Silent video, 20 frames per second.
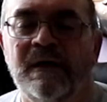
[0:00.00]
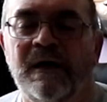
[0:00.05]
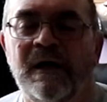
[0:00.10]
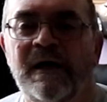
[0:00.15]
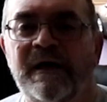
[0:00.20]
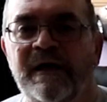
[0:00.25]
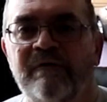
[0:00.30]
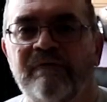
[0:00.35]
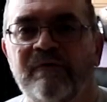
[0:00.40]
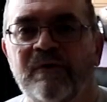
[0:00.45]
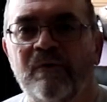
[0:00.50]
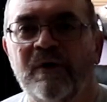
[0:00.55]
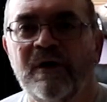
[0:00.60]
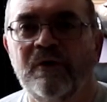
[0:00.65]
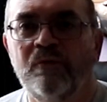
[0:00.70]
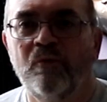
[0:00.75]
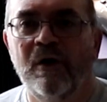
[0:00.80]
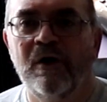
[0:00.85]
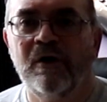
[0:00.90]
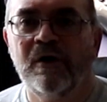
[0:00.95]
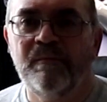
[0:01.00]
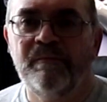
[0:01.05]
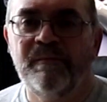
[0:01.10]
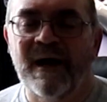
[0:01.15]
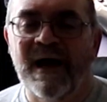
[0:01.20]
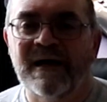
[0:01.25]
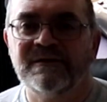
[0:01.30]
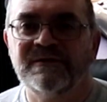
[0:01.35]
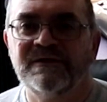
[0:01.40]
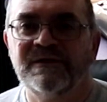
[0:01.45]
Hi everyone, welcome
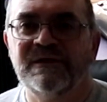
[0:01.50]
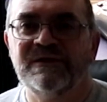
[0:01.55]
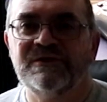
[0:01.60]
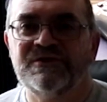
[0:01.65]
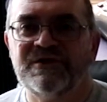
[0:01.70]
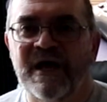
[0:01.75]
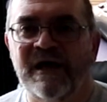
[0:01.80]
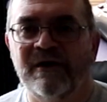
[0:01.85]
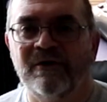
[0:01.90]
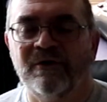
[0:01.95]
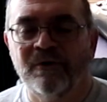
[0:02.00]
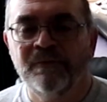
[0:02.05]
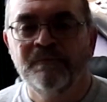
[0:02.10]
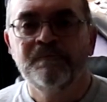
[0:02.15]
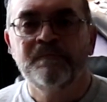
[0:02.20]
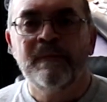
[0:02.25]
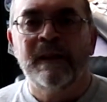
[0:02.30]
back to the channel.